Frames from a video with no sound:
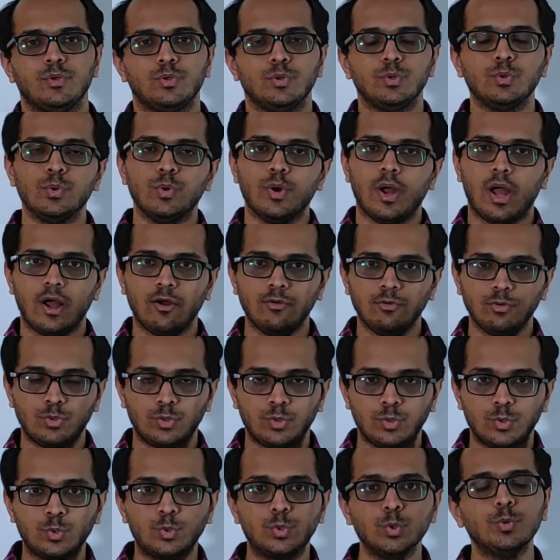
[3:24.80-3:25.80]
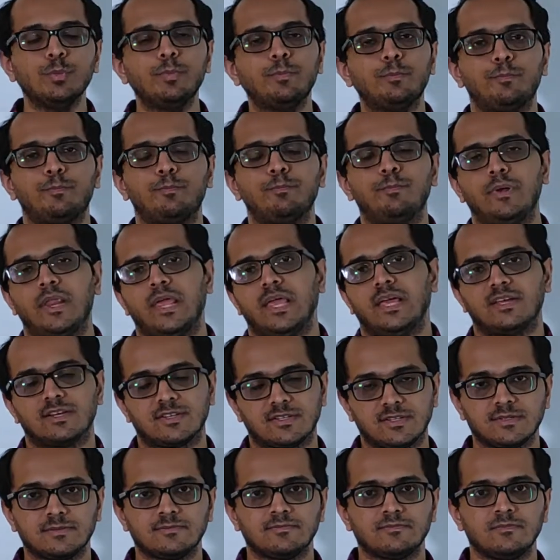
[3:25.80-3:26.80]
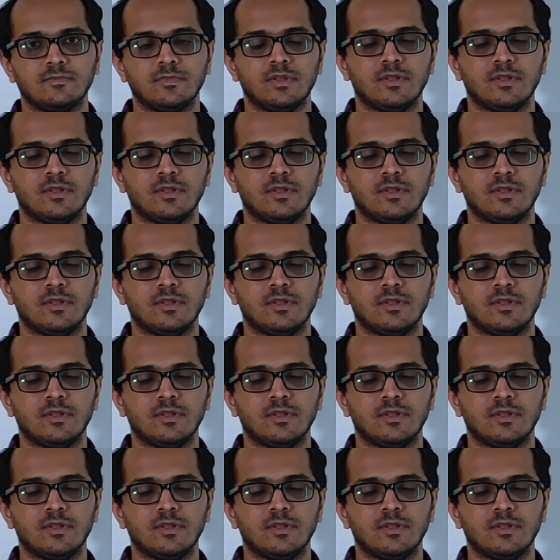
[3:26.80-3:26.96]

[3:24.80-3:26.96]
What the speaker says: you have two players.